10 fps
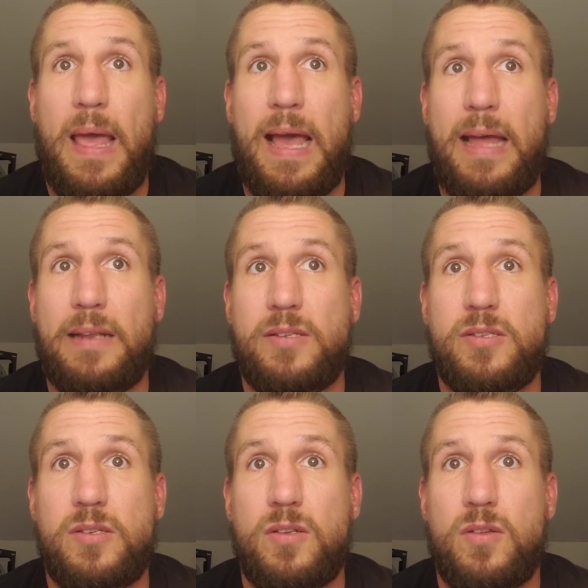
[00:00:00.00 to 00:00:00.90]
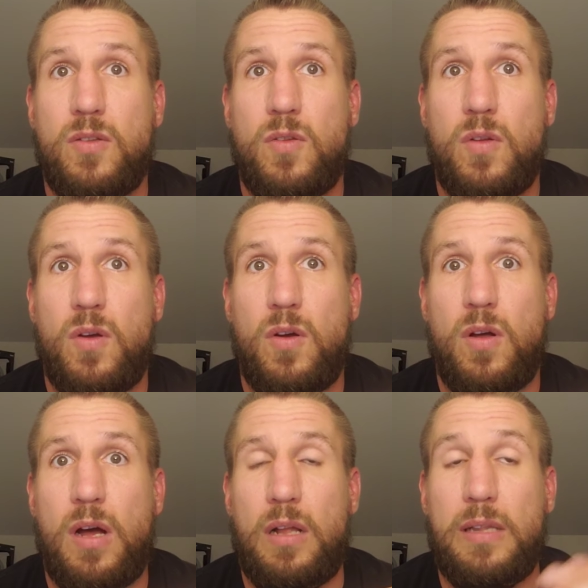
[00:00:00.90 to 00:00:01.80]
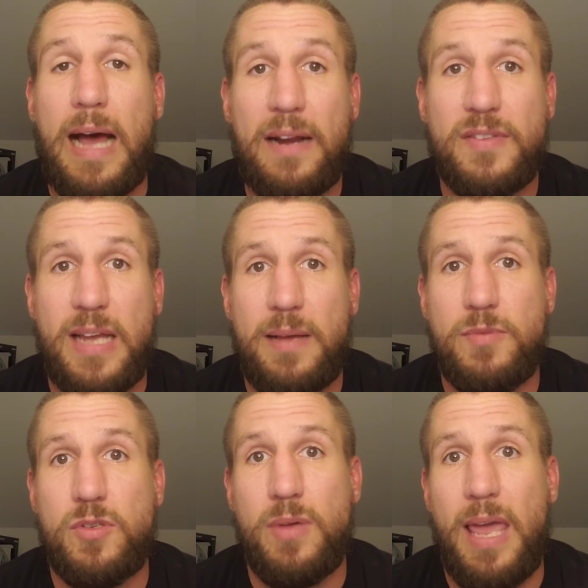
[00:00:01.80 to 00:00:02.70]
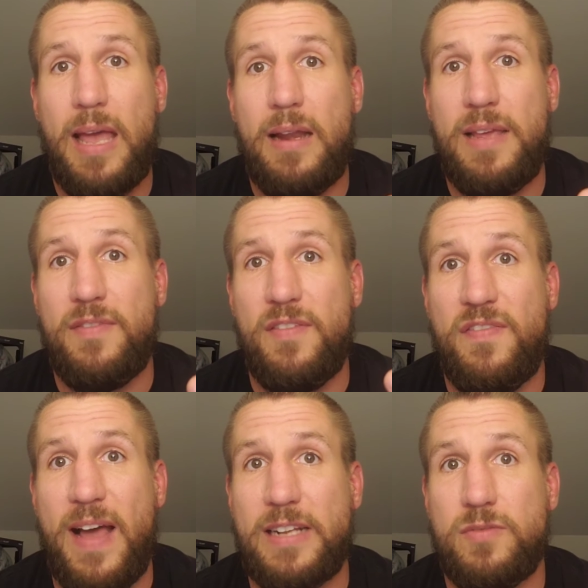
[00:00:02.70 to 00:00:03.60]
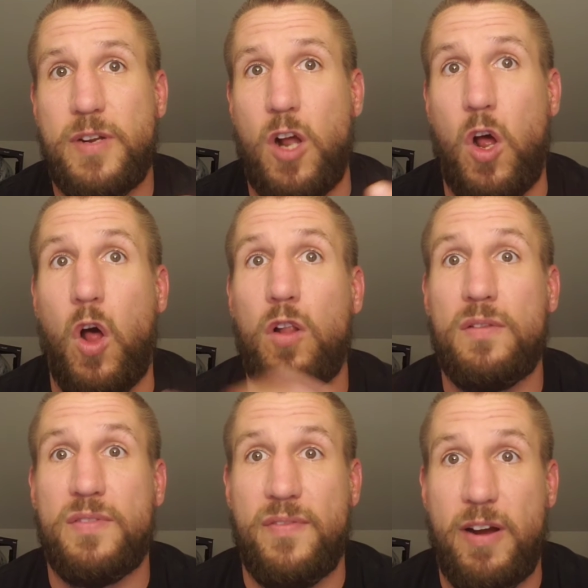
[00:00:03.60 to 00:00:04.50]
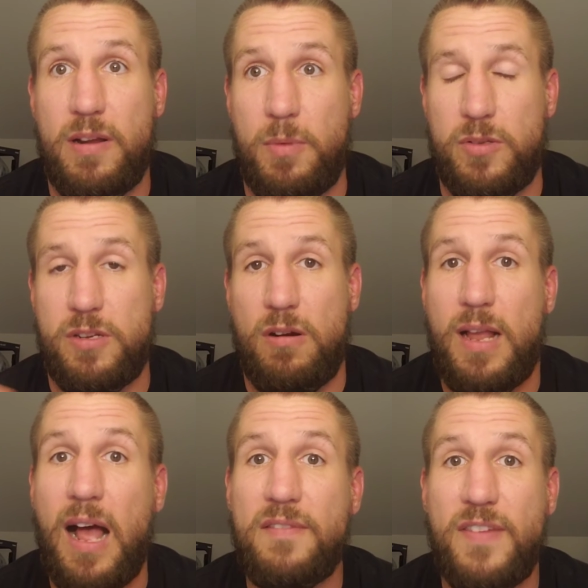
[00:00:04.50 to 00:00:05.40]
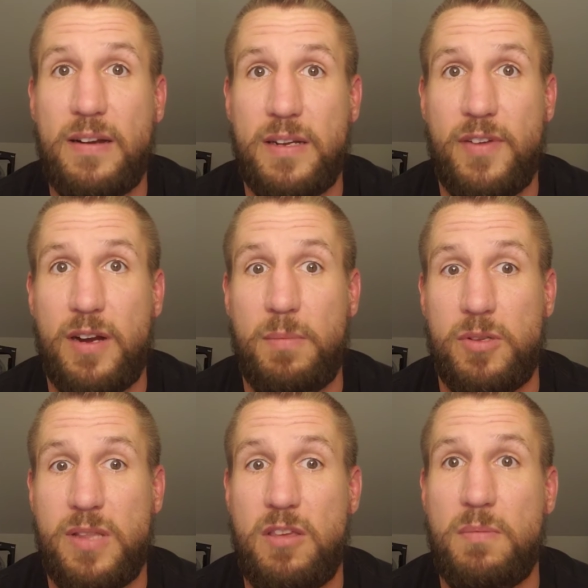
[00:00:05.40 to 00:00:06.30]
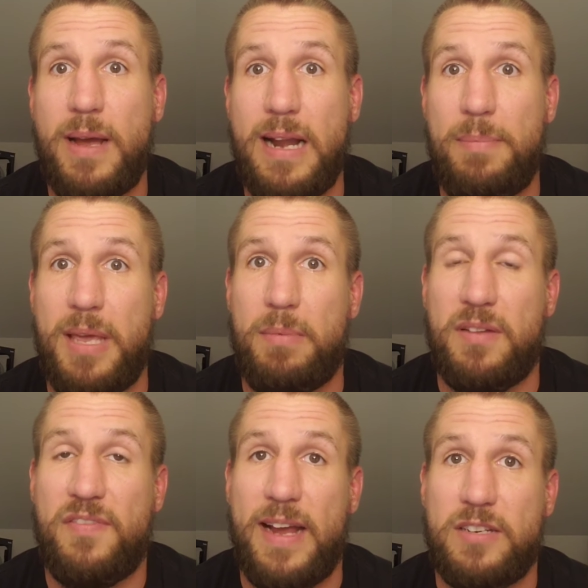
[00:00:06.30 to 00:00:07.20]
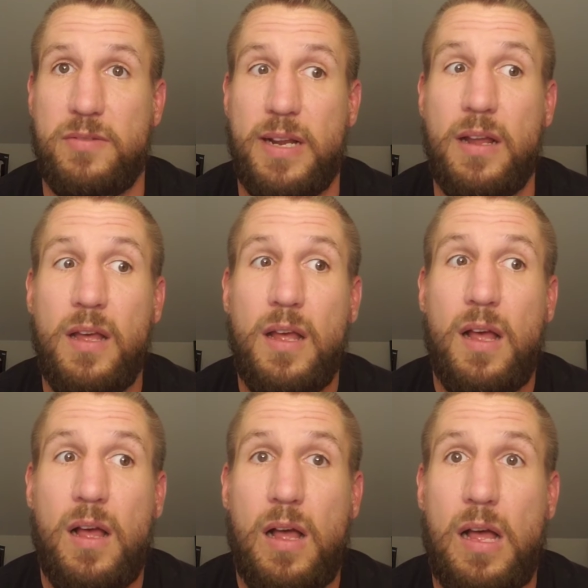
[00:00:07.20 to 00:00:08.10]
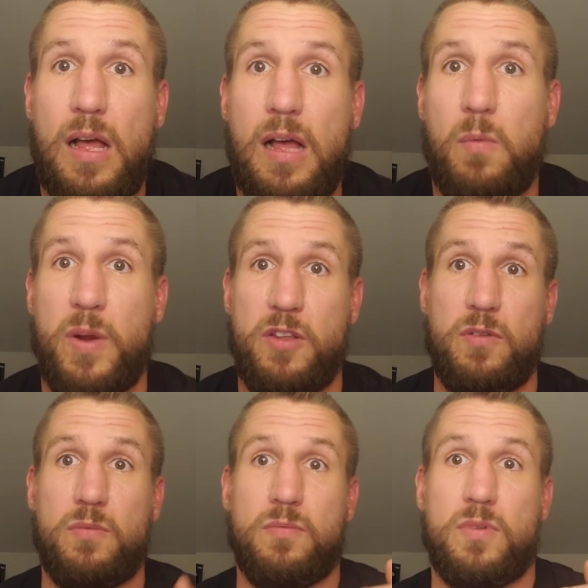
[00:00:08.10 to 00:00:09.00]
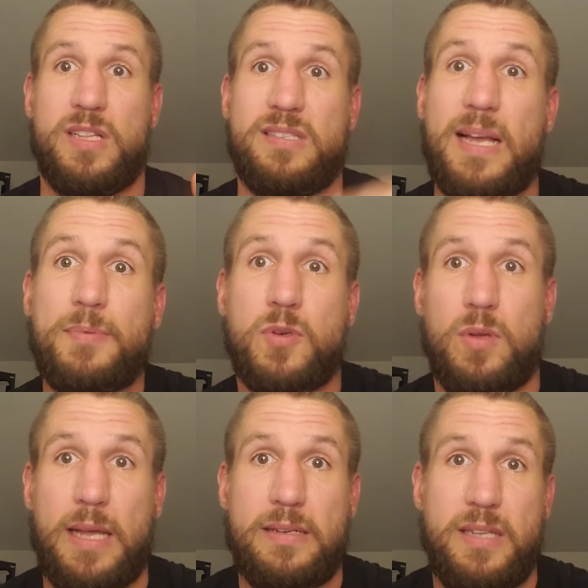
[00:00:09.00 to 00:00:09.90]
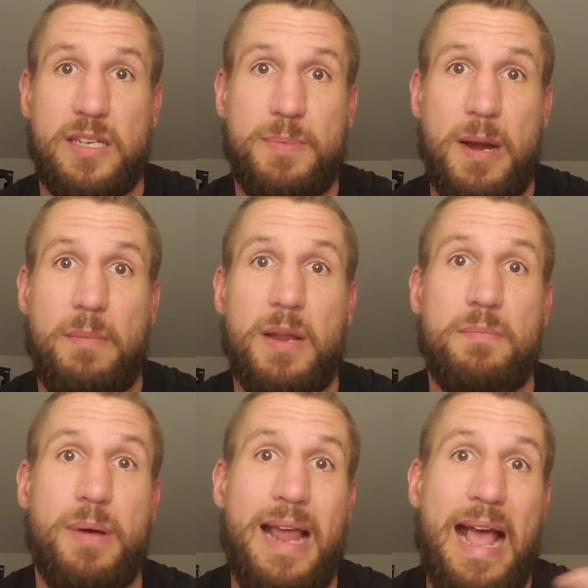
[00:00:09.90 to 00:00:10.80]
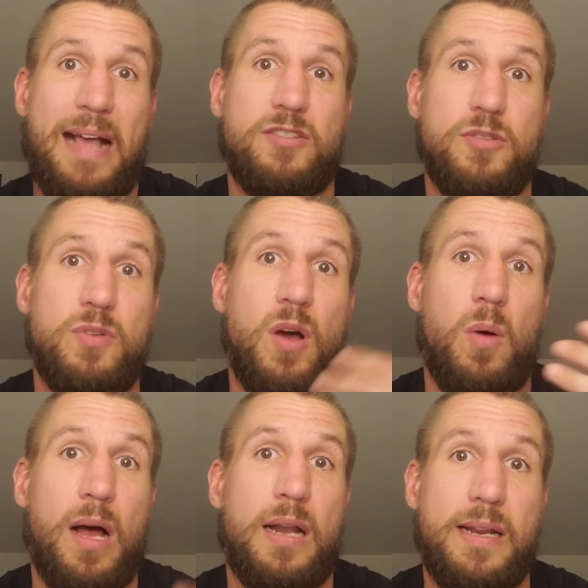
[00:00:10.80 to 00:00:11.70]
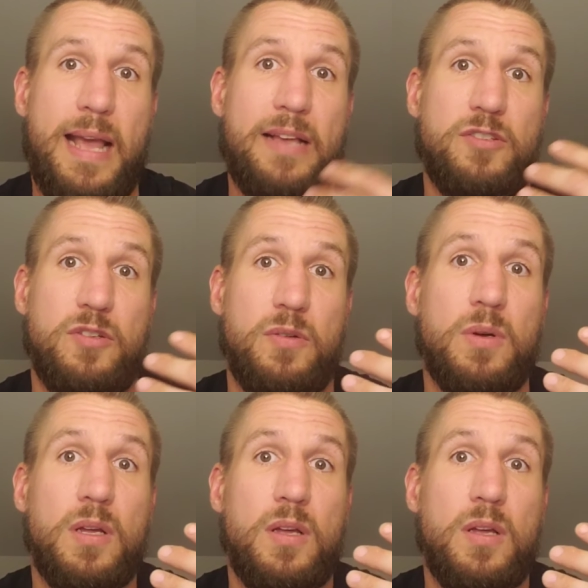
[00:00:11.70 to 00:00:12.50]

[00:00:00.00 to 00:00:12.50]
And a lot of times you can't even factor in all of the variables. There are confounding variables that you might not be able to factor in when you conceptualize the experiment, but as you go on and as you